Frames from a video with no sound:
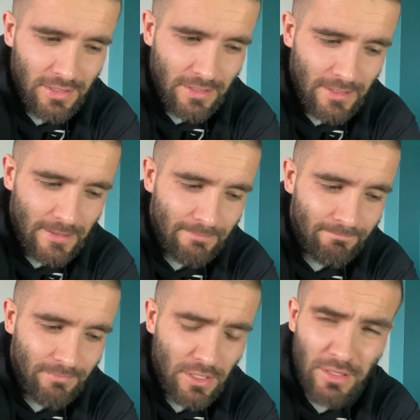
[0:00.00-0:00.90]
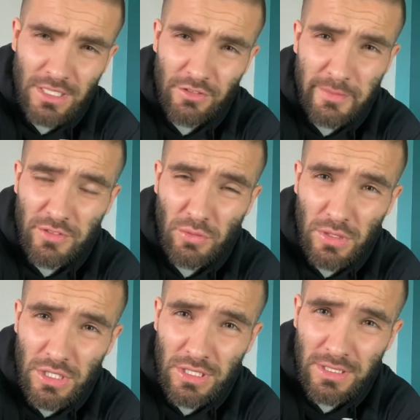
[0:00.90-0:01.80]
So thanks very much for
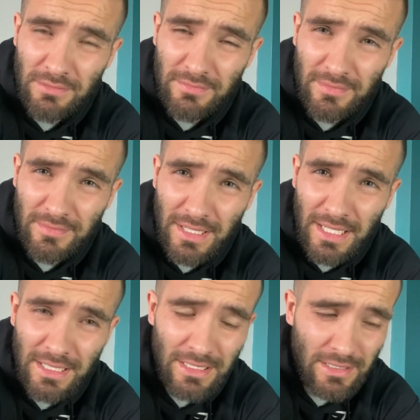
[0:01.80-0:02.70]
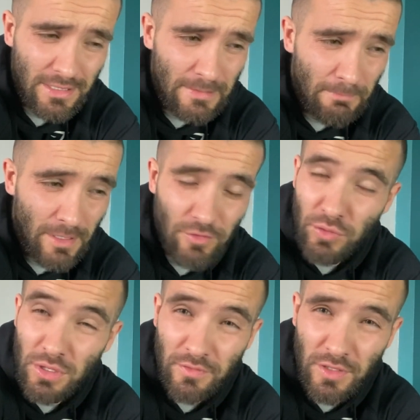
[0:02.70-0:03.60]
watching. And thanks for
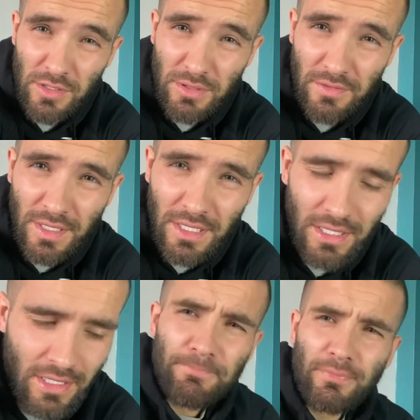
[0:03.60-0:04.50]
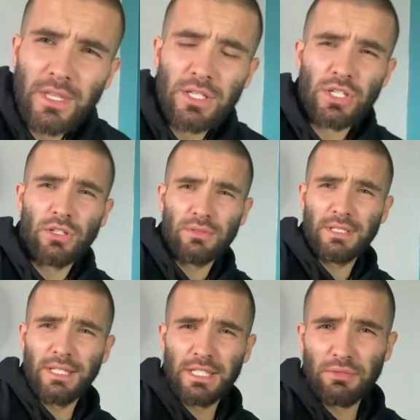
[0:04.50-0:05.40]
watching the first one if you did. So
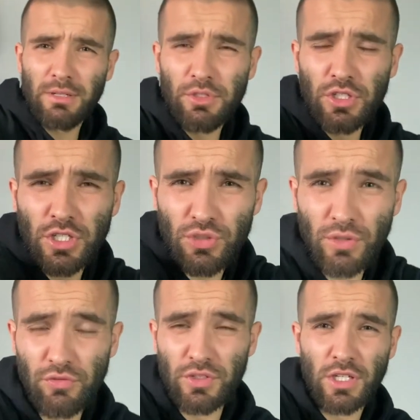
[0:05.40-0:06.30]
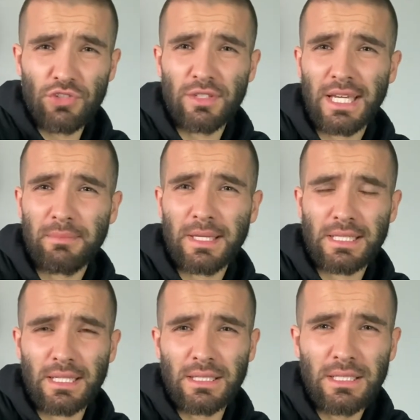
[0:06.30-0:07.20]
in this one, I'm just going to talk you through surgery day,
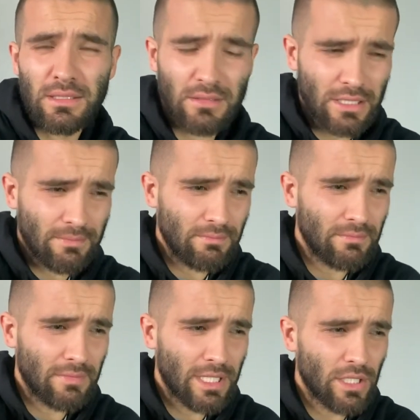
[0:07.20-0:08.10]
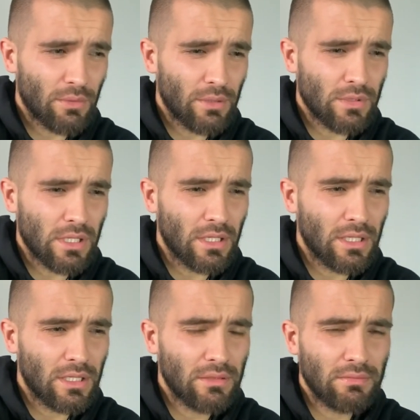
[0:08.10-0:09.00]
basically. Let you know what it was
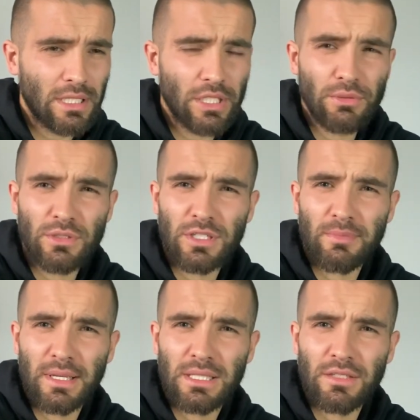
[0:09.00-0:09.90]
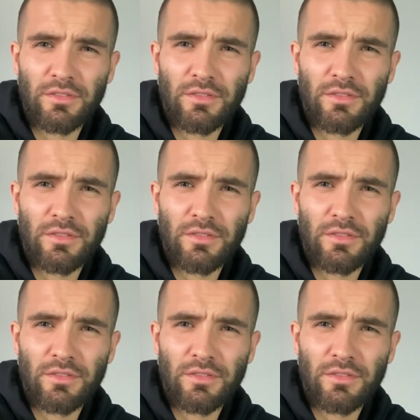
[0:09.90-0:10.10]
like, let you know what to expect if